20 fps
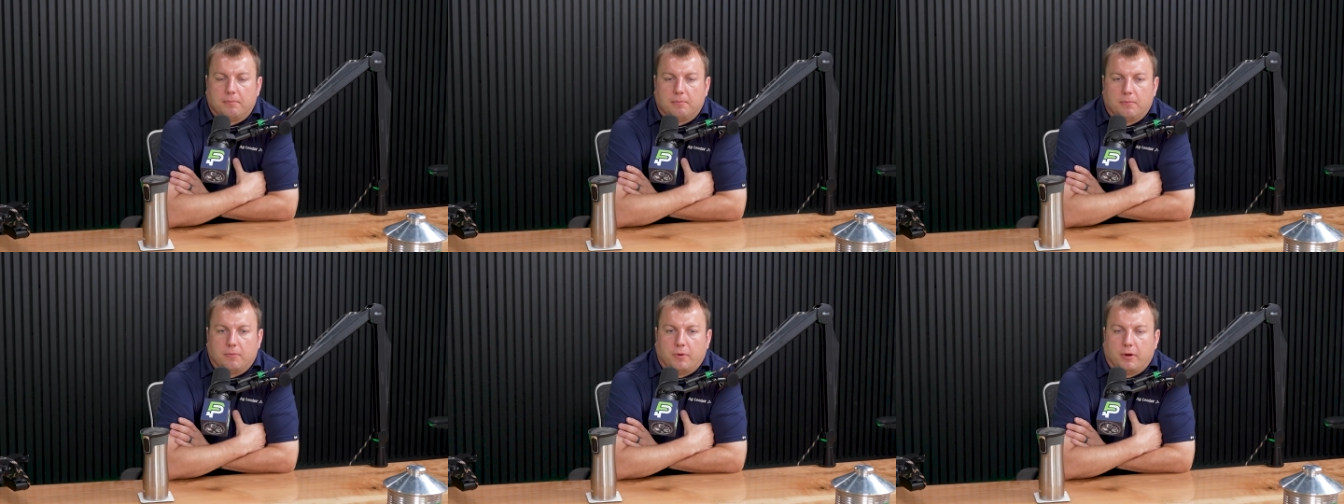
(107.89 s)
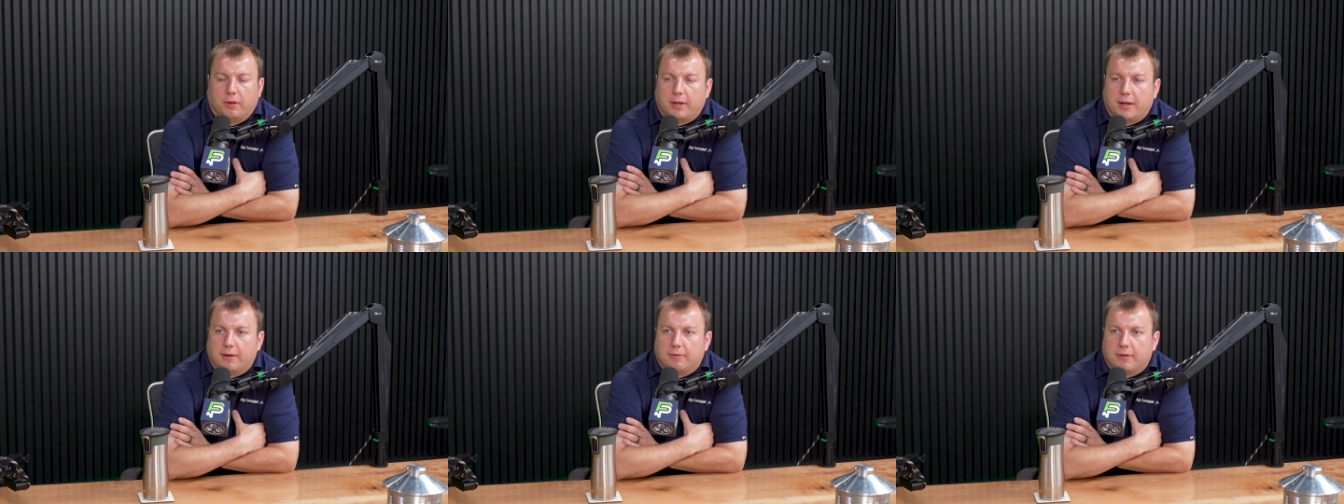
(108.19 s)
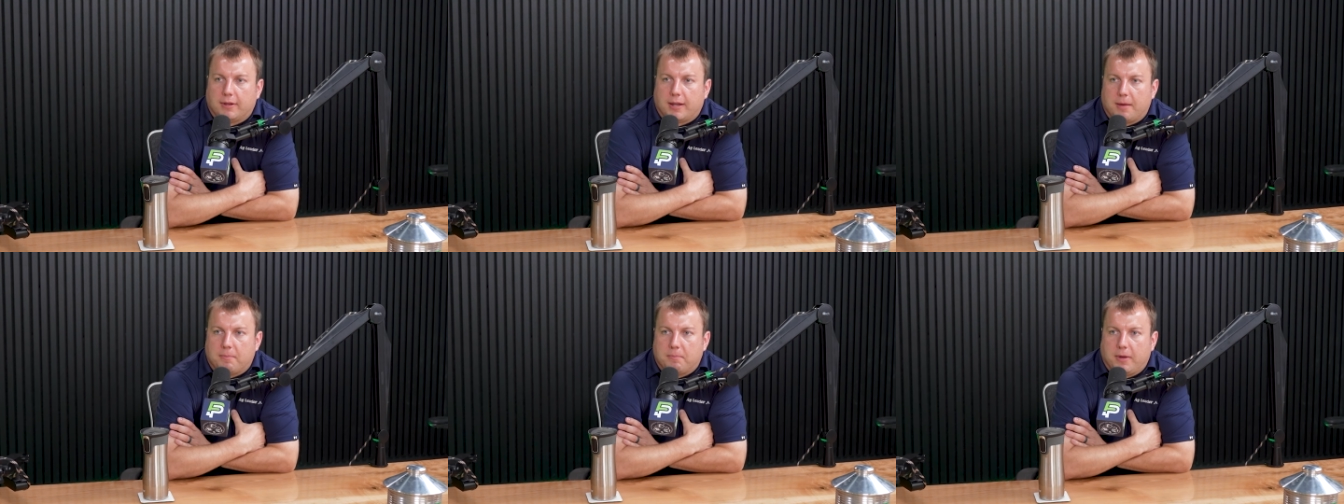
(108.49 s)
really
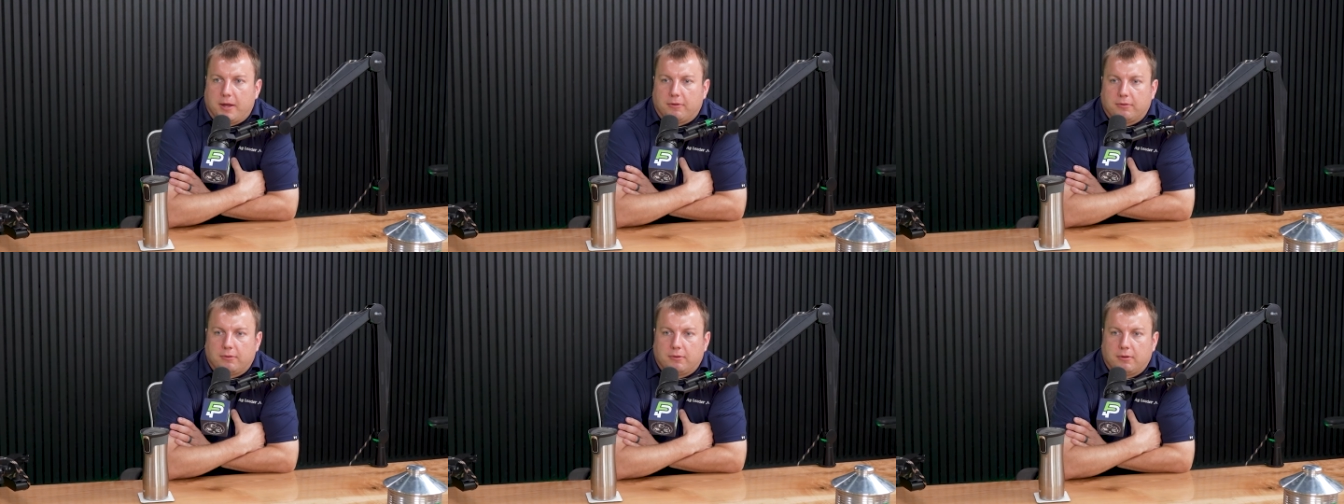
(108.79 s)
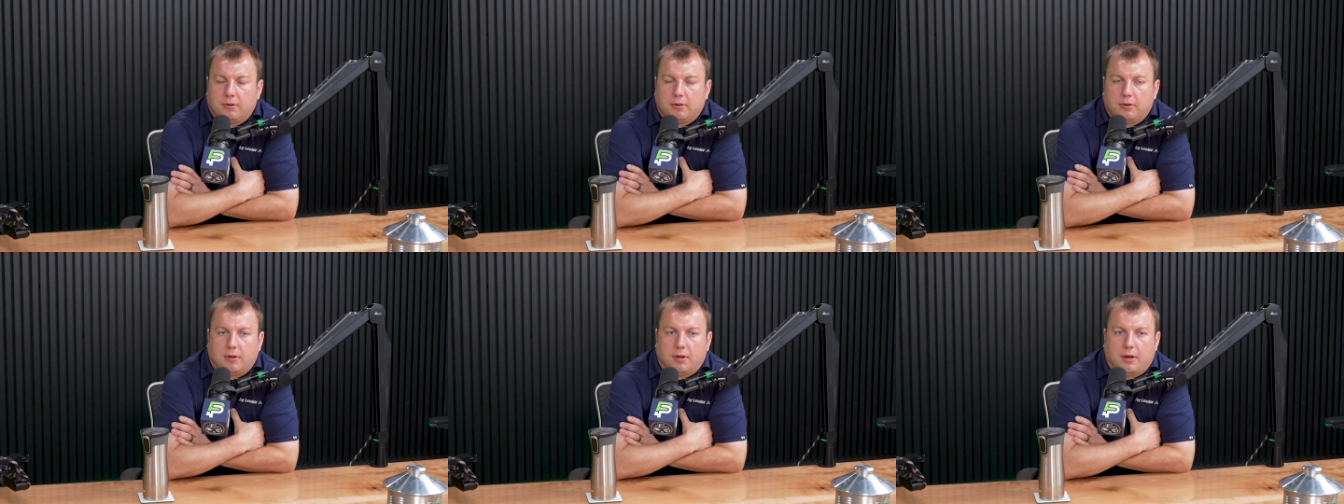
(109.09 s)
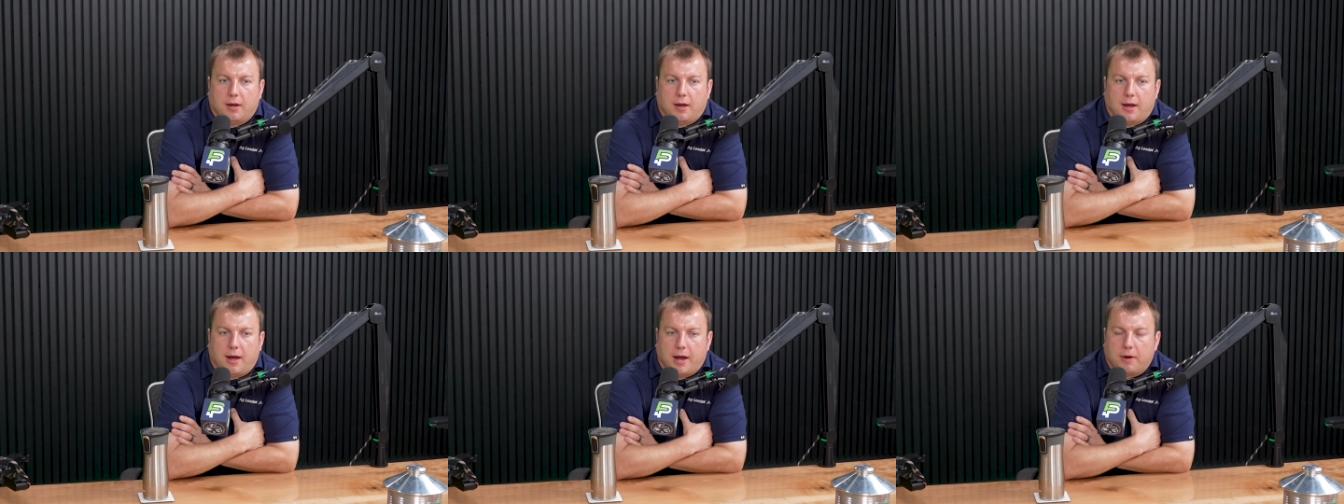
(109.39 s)
giving that best
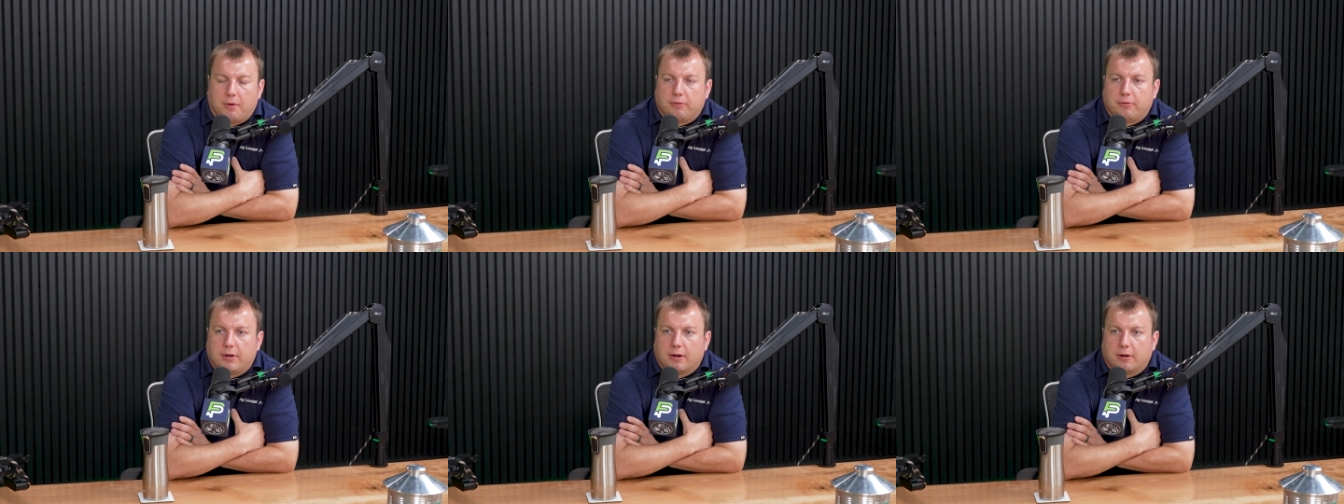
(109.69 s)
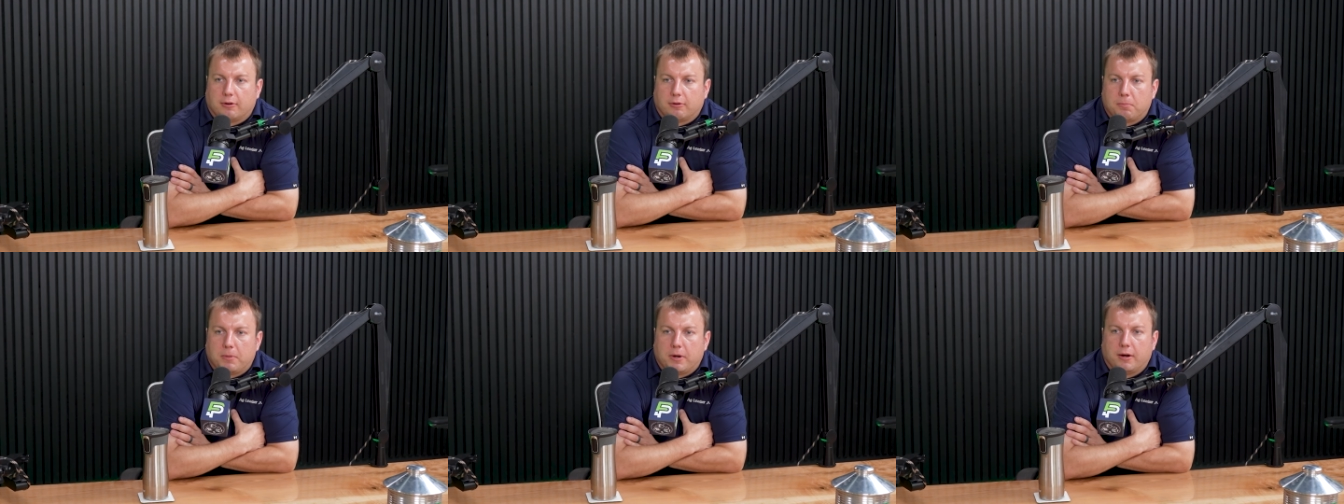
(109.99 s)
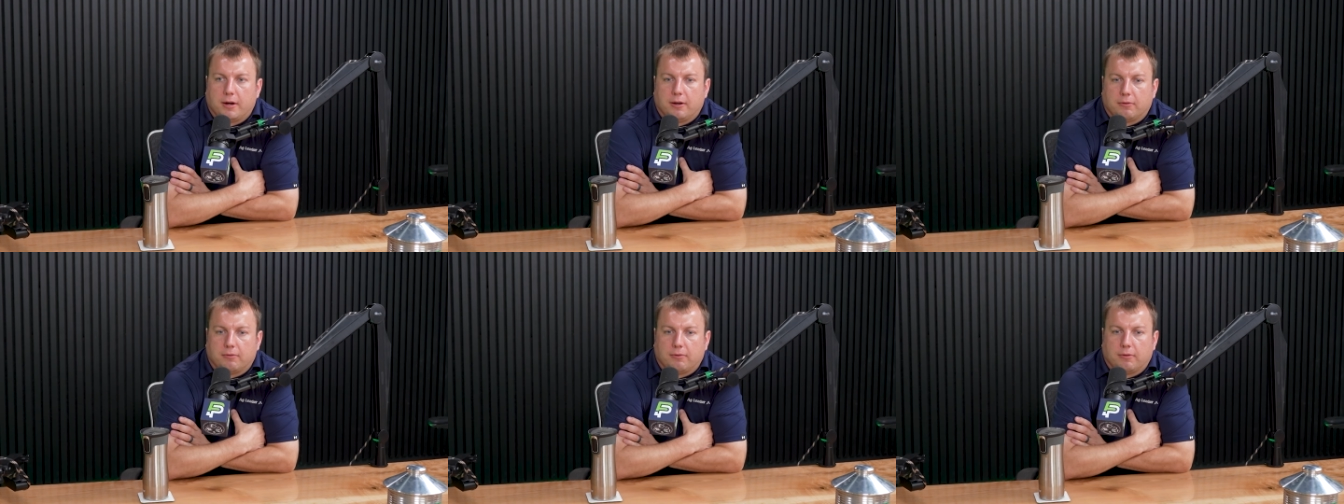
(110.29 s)
auto steer
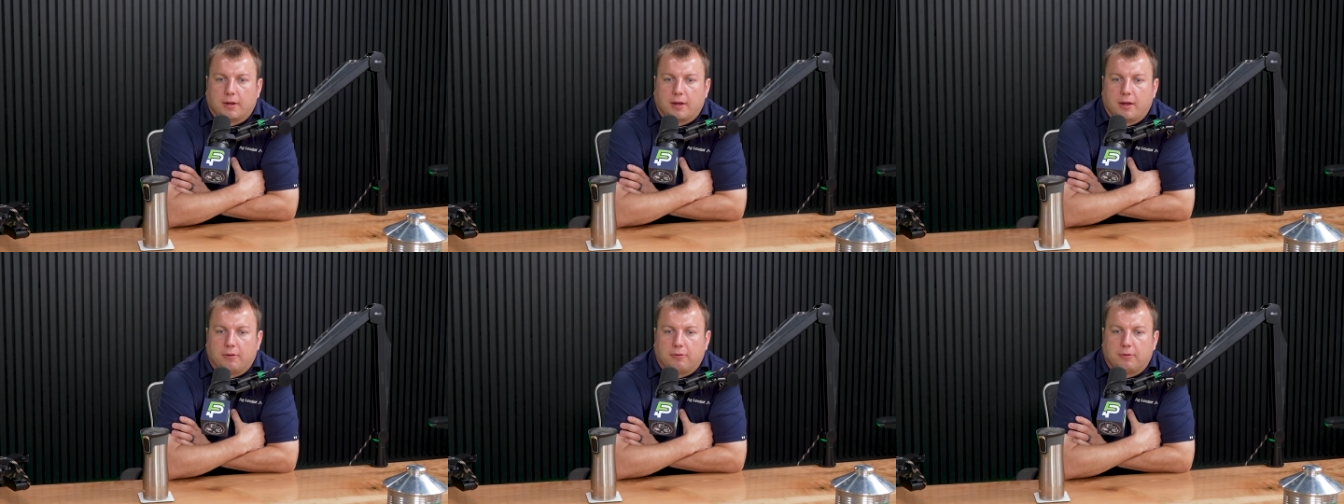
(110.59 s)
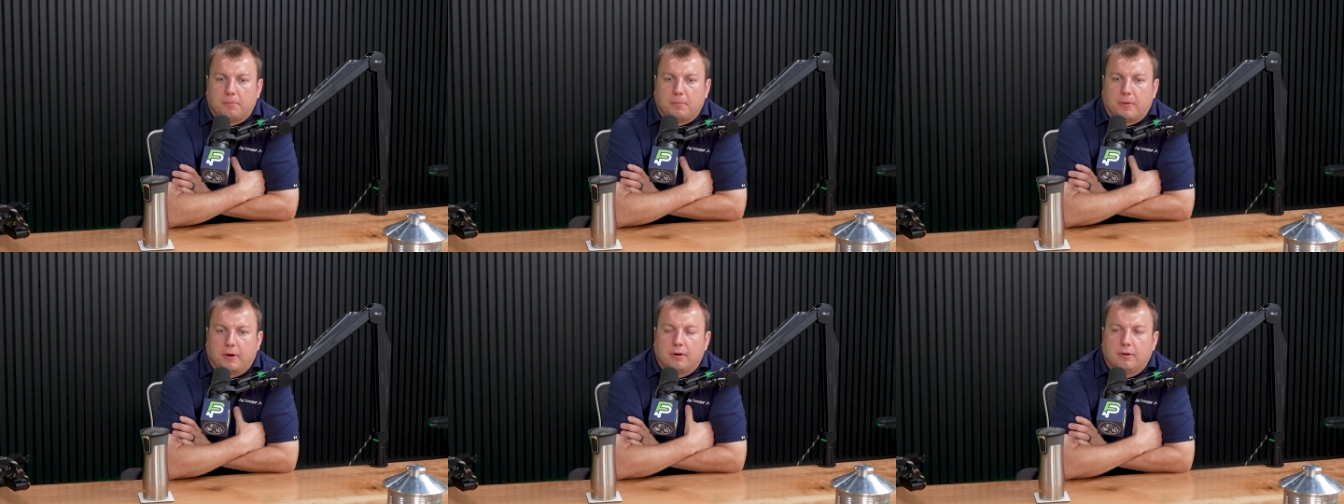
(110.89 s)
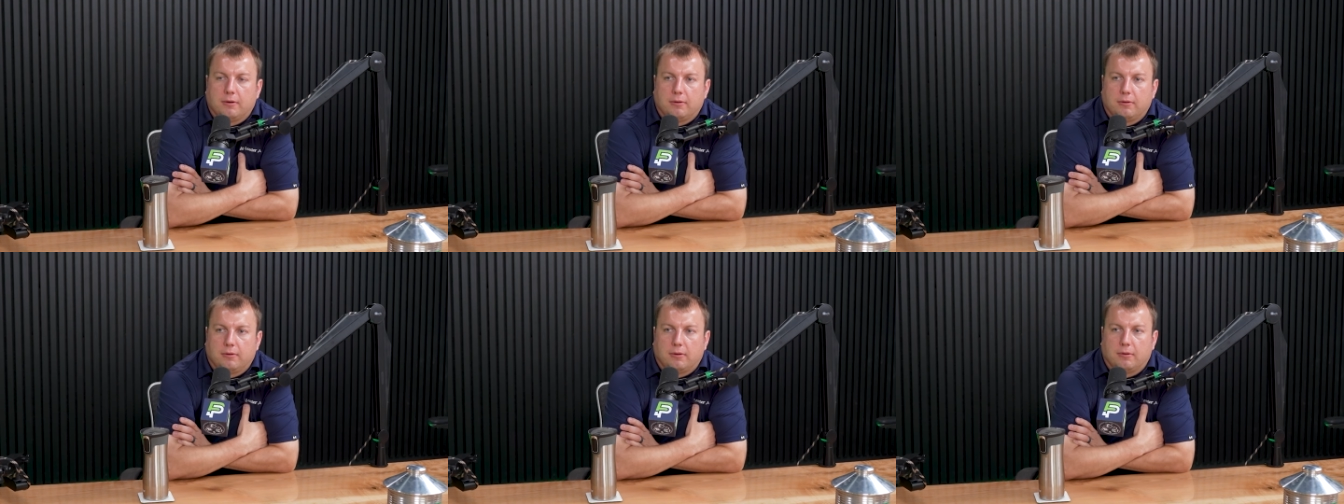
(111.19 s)
experience for the customer.
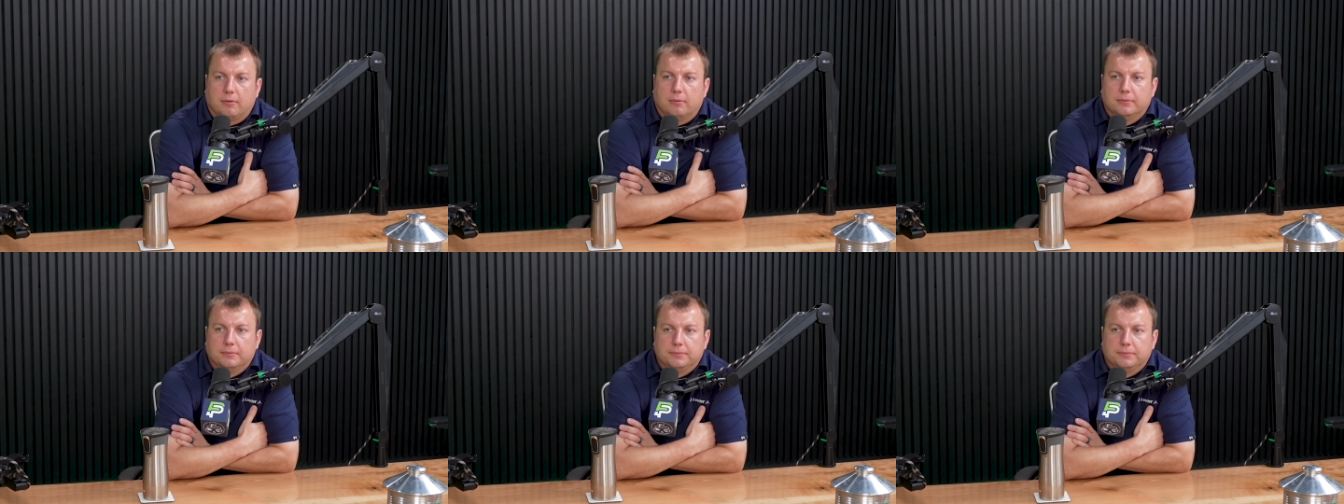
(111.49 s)
Yeah. So,